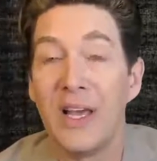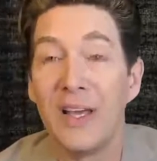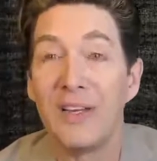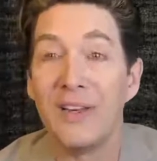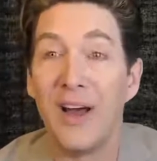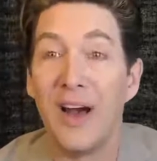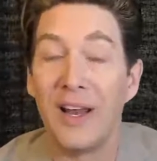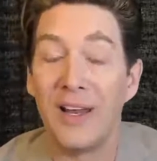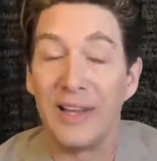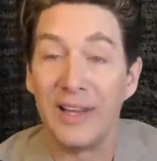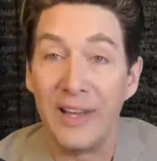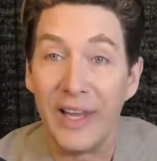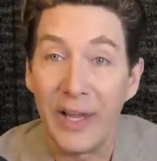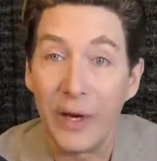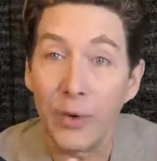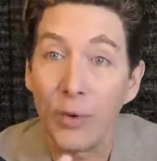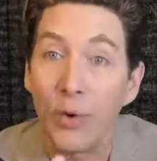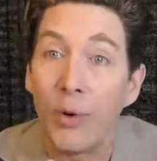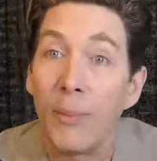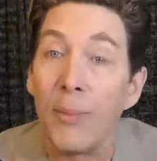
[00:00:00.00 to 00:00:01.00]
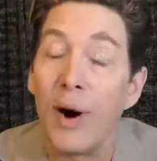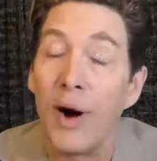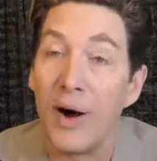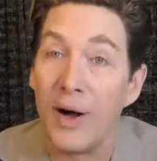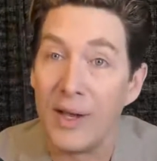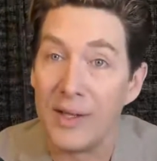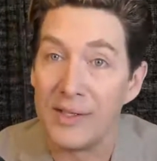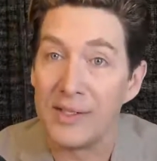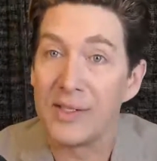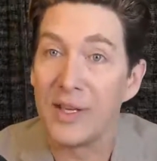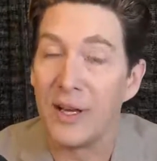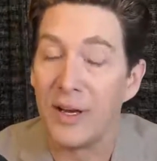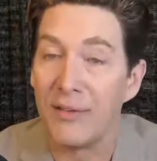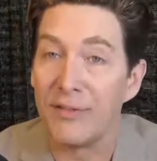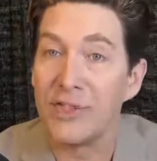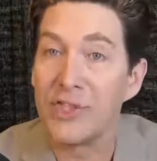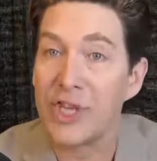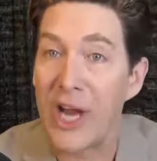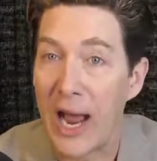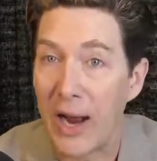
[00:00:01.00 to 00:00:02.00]
not literal bonds
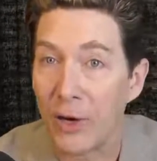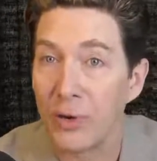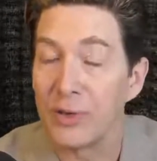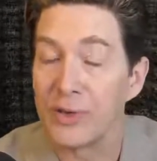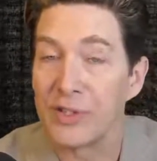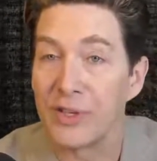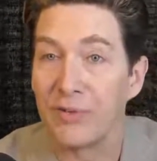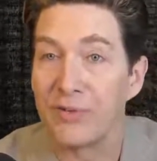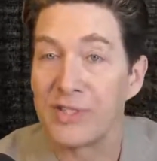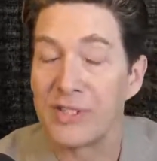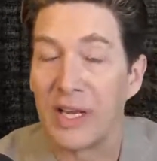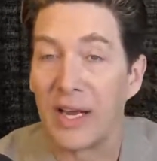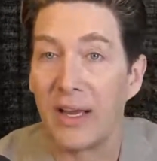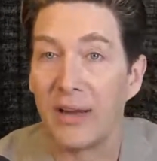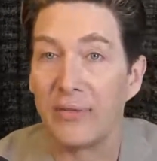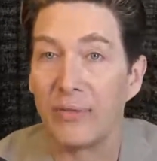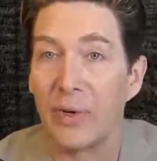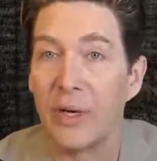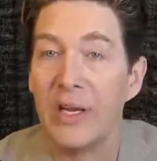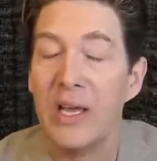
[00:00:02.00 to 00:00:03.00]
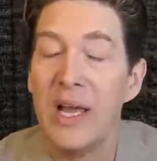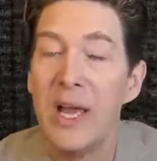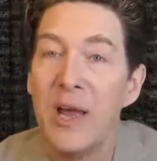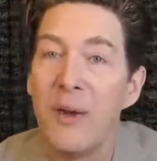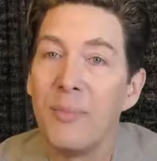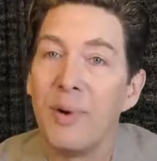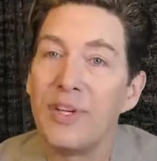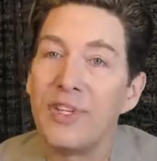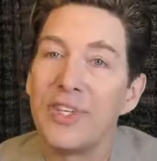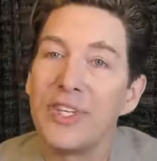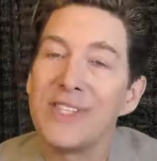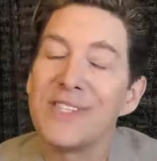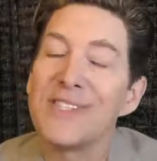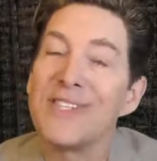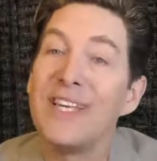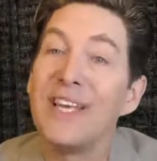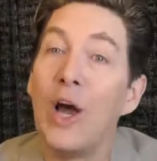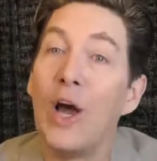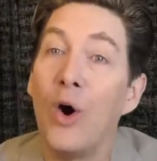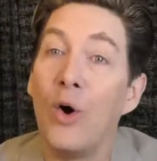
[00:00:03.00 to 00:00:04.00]
of shackles of slavery, but just
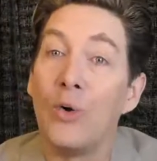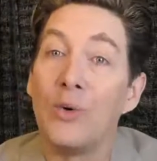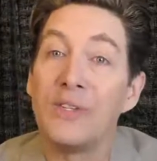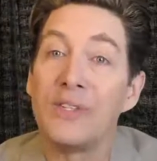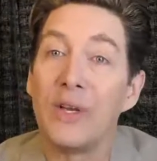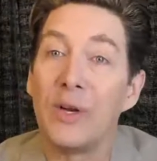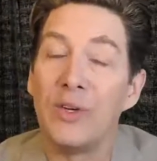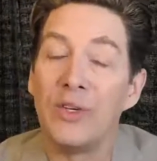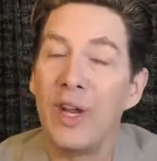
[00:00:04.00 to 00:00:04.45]
the own.